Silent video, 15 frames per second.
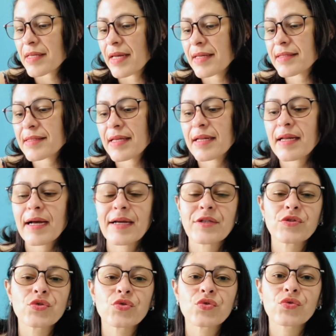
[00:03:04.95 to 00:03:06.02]
I said, I
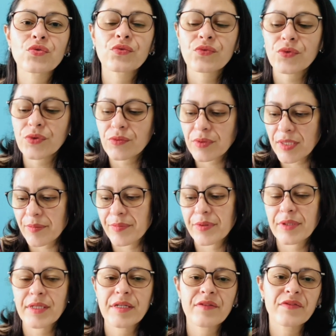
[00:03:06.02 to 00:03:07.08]
truly
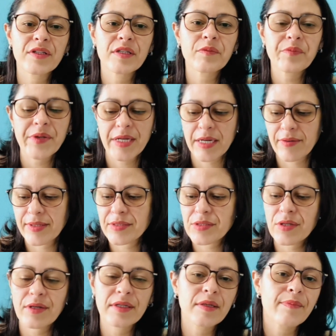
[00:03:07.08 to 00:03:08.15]
believe that parents
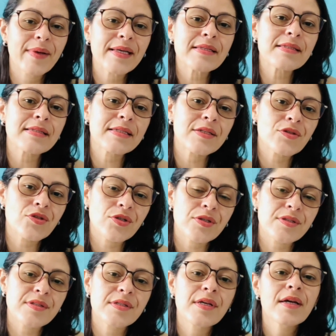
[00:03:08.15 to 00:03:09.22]
are the best
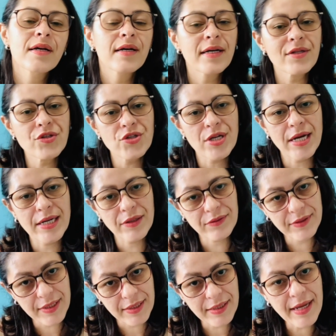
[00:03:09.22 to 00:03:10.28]
teachers a
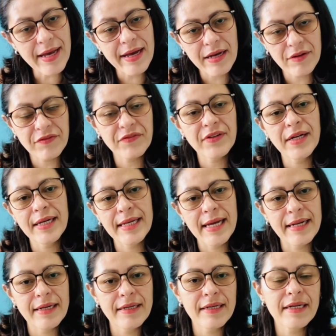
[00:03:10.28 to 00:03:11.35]
child can have. I
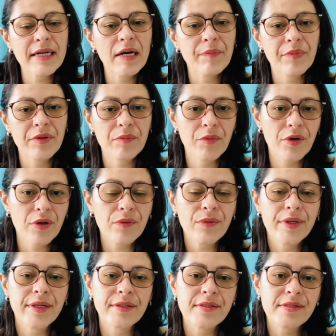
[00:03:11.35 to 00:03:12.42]
added a couple more
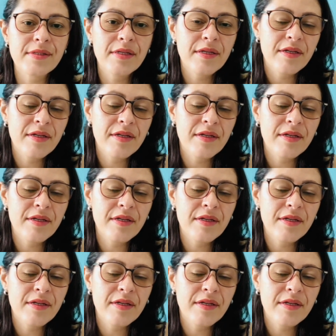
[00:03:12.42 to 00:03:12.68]
words.